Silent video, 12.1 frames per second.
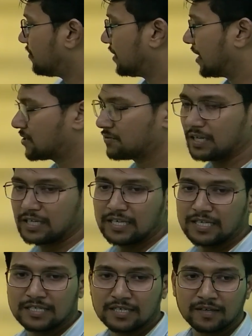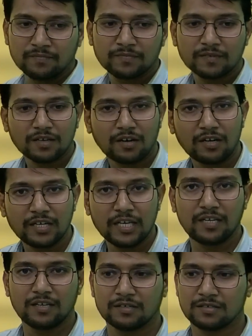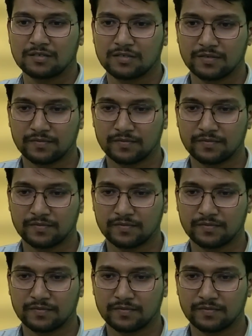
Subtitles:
That's why it is continuous.